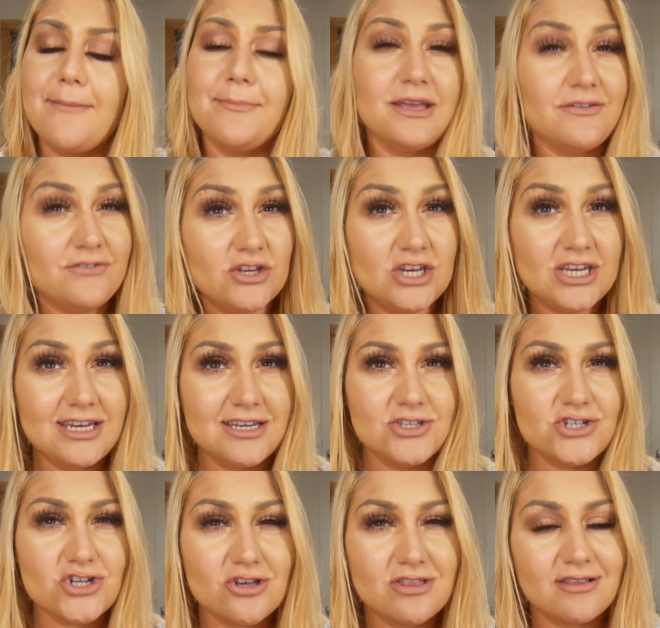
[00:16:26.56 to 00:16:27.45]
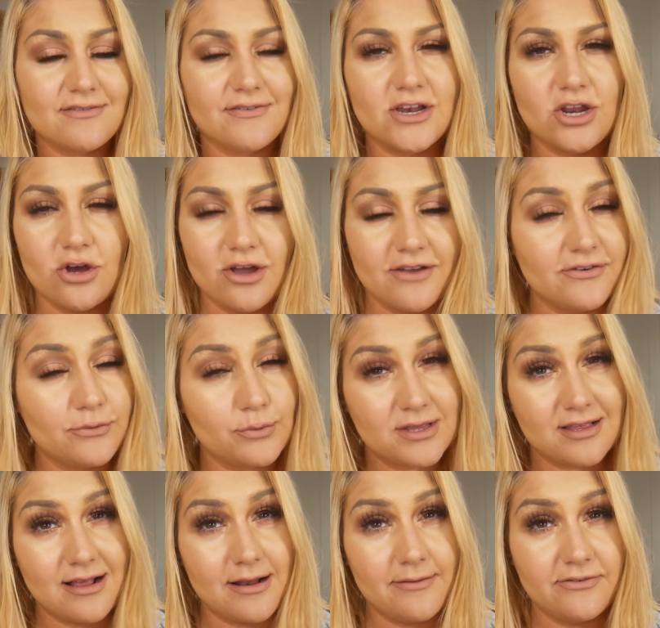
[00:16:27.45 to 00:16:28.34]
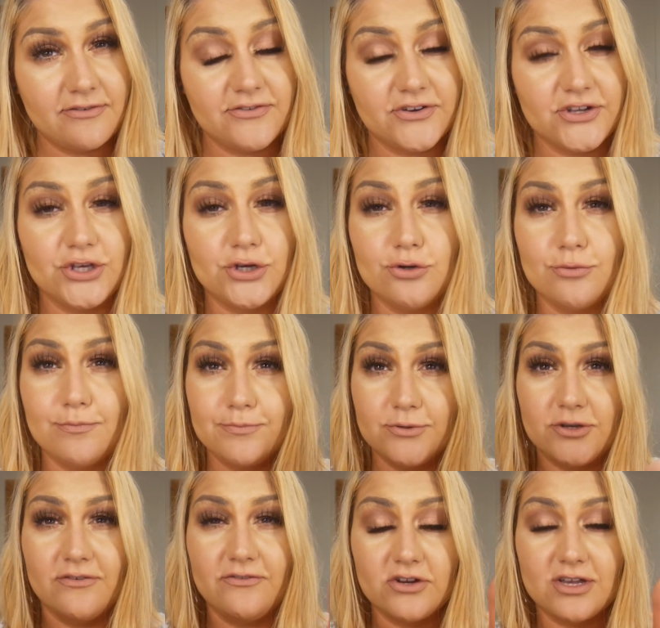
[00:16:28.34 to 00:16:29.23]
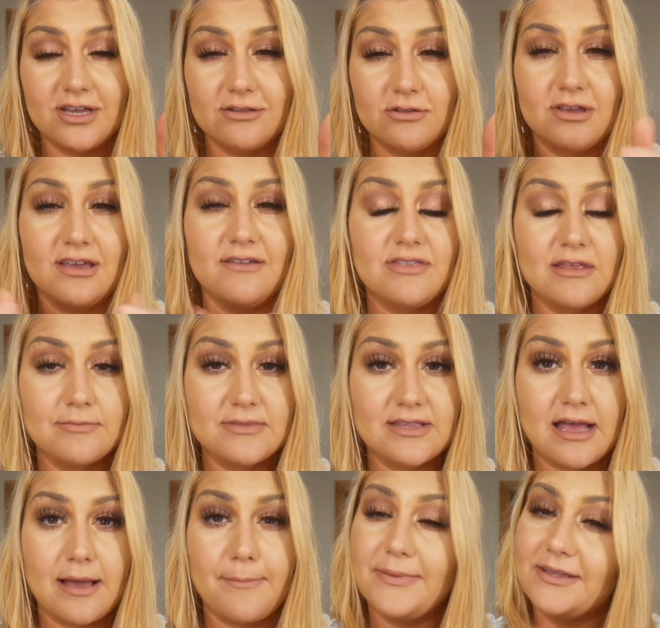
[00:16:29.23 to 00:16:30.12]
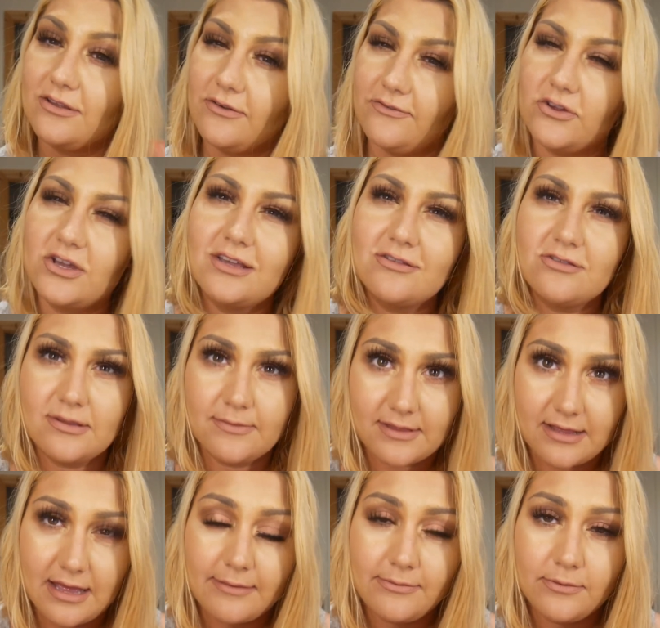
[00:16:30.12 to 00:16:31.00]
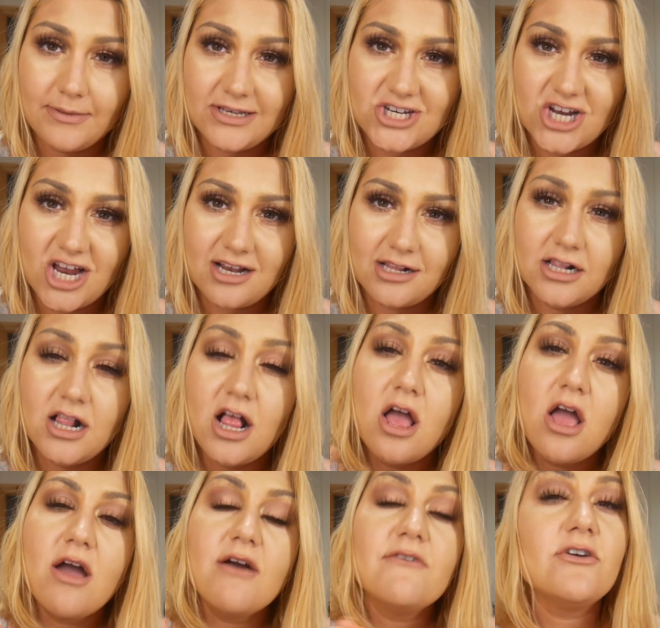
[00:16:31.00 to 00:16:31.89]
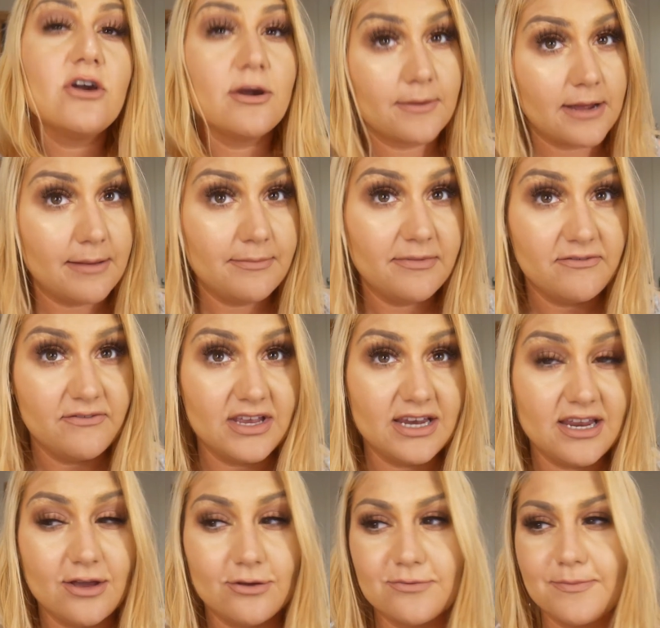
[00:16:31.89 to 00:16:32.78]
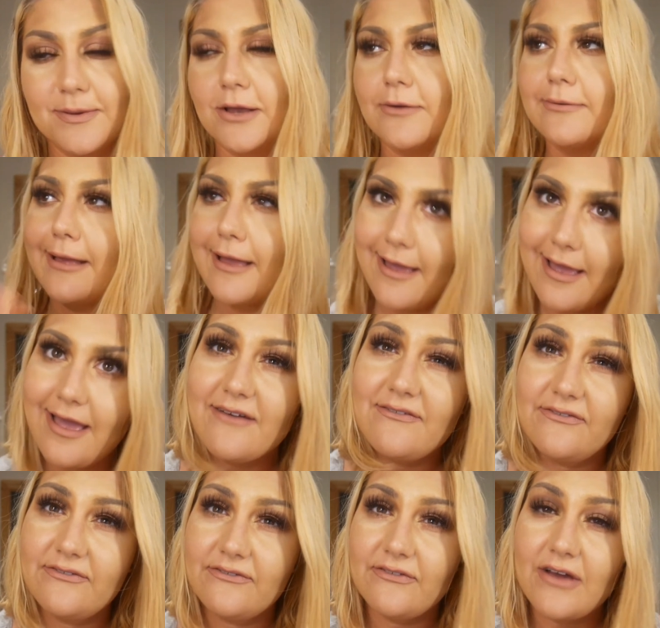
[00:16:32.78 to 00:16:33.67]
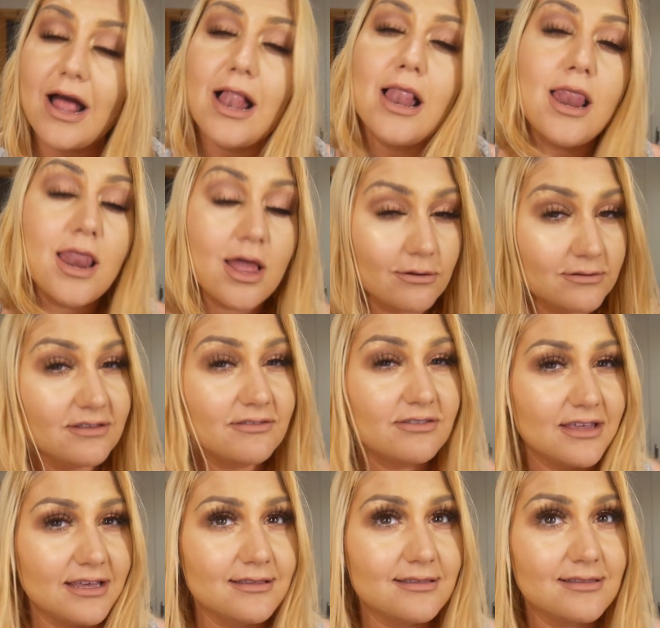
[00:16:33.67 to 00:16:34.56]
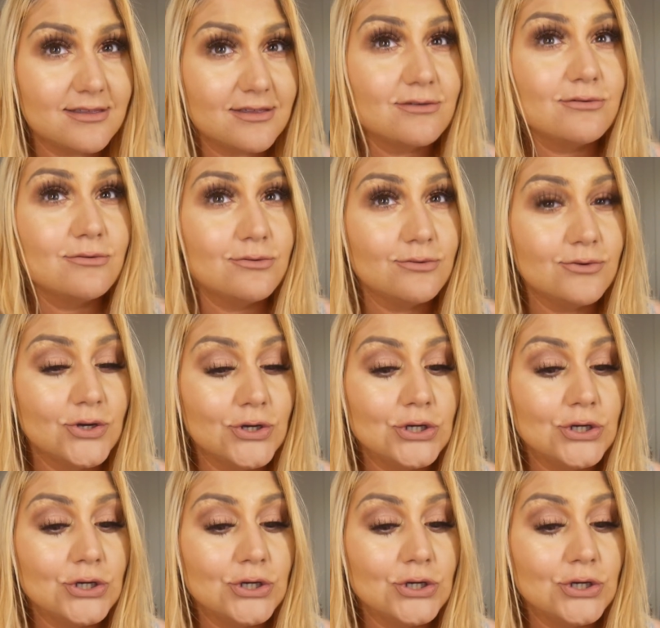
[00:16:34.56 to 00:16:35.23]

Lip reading: If you did enjoy this video, if it was helpful for you, don't forget to give thumbs up, and don't forget to subscribe to my channel for upcoming videos, because I have loads of things to